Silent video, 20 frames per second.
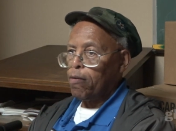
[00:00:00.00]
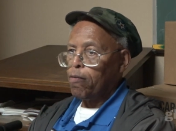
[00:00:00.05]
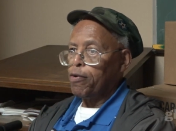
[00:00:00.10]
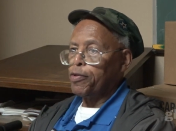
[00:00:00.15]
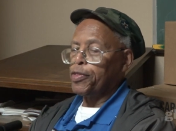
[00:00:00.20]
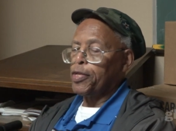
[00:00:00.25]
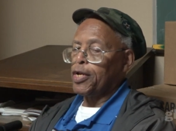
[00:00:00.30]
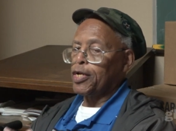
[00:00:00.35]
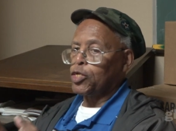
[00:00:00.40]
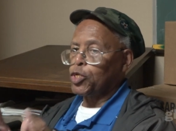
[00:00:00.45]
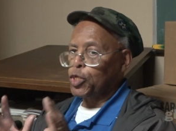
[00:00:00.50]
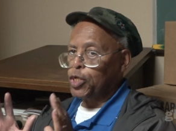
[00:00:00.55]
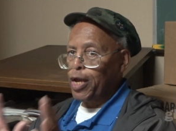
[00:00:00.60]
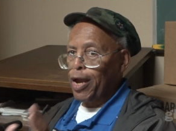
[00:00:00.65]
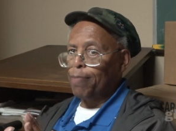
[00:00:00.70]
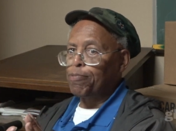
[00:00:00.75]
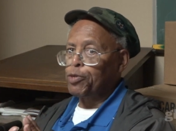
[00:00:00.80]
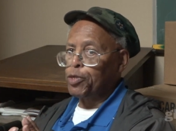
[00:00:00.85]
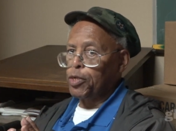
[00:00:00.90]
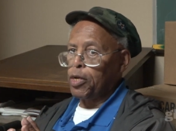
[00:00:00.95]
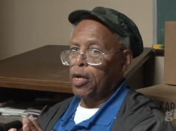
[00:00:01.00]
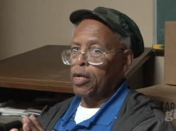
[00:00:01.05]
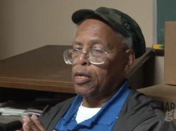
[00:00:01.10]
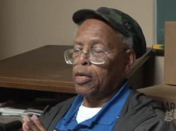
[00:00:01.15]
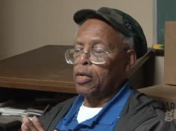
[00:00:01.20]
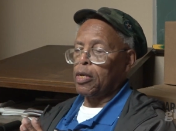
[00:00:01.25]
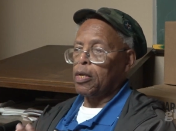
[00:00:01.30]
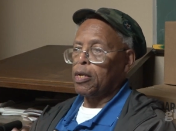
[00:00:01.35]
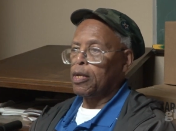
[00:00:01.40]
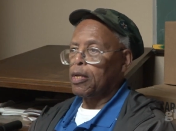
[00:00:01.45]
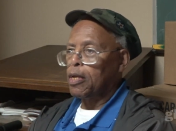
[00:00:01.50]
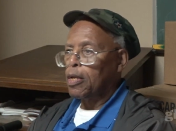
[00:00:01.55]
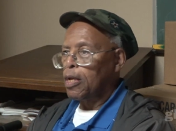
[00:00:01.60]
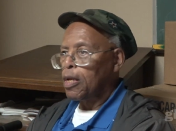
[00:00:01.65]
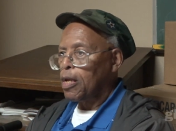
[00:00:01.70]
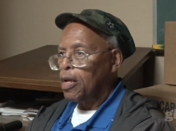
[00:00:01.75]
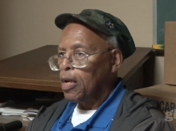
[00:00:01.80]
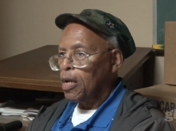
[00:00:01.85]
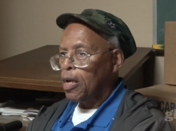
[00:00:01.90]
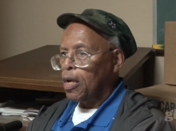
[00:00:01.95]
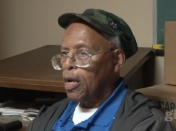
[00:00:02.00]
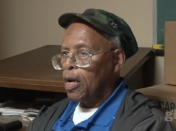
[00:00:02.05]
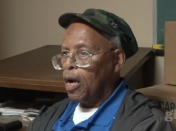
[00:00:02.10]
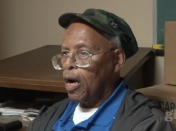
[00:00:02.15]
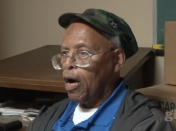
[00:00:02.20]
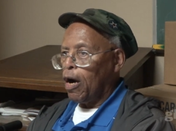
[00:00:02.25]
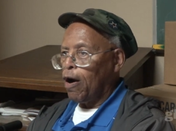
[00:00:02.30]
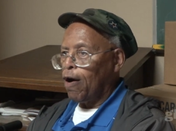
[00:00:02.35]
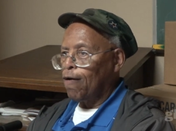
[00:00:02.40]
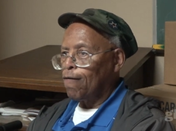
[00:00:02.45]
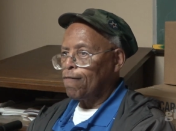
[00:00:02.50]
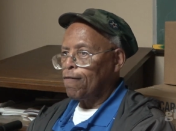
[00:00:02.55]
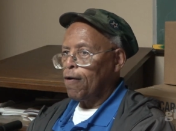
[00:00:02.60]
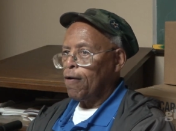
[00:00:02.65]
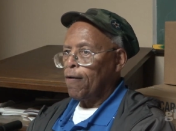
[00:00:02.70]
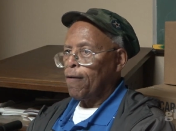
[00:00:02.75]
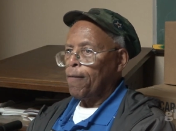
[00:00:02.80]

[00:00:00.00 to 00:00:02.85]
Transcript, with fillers: with the exception of